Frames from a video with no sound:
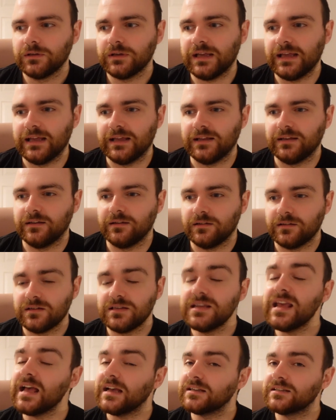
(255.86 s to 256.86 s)
And
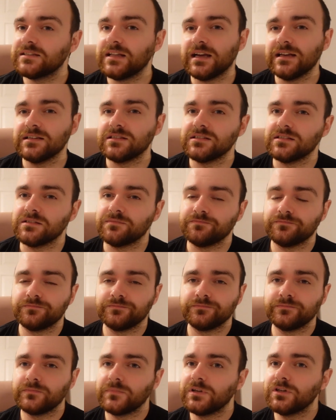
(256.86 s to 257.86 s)
yes, that is a
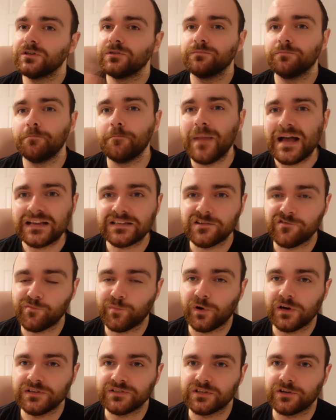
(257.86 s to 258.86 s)
massive
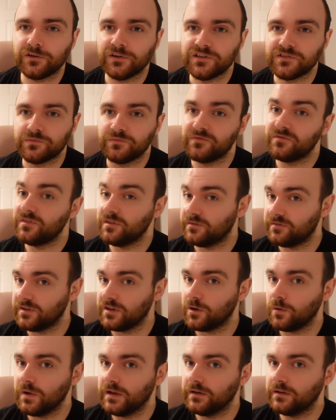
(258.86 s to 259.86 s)
price increase from 50
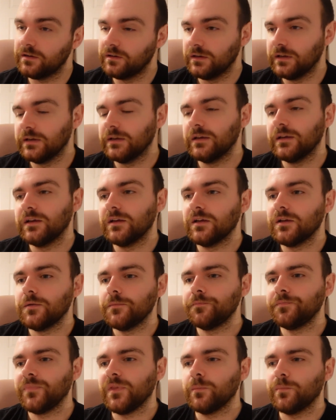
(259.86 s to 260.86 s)
quid.
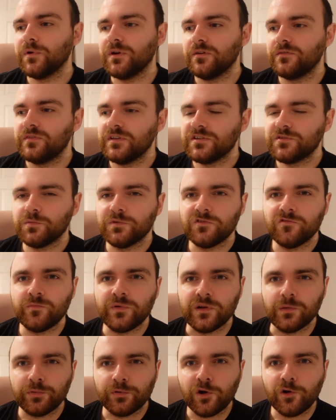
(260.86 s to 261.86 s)
But if this would have been
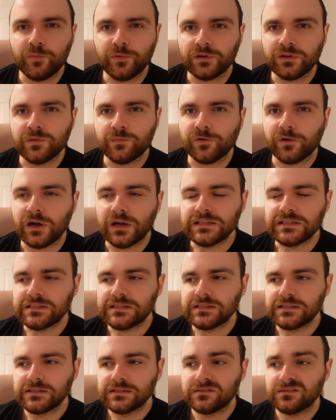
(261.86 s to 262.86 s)
appropriately
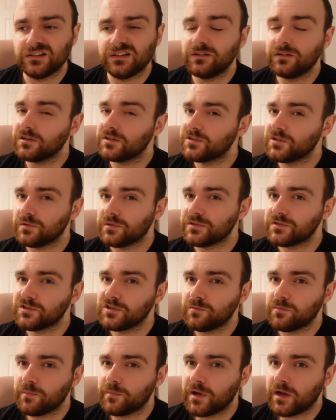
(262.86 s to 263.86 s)
priced and not sold in
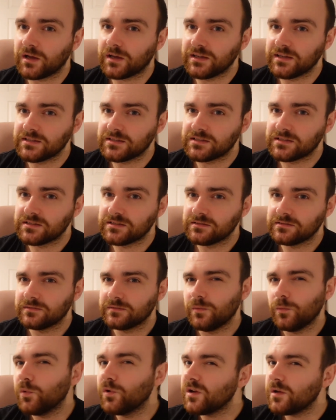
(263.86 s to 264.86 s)
supermarkets,
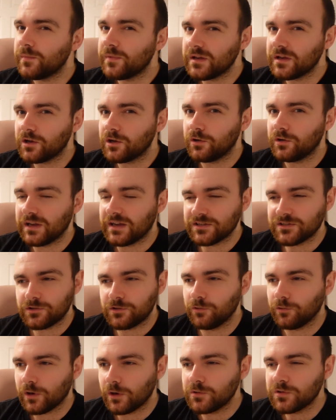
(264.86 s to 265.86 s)
would it be as
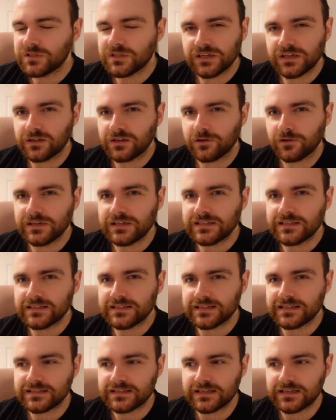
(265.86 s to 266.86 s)
gross an increase as
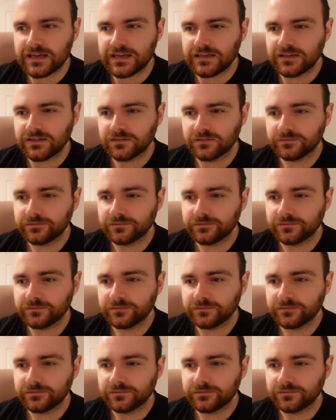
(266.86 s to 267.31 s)
it is today?